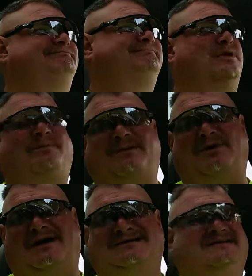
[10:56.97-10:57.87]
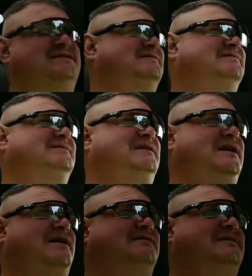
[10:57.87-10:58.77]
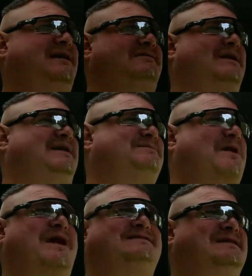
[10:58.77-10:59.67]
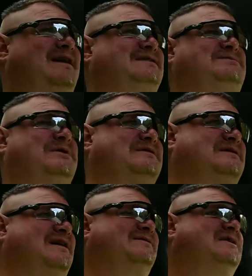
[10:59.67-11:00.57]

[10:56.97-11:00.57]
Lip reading: built by Pottsy. My name's Pottsy, and I just build stuff.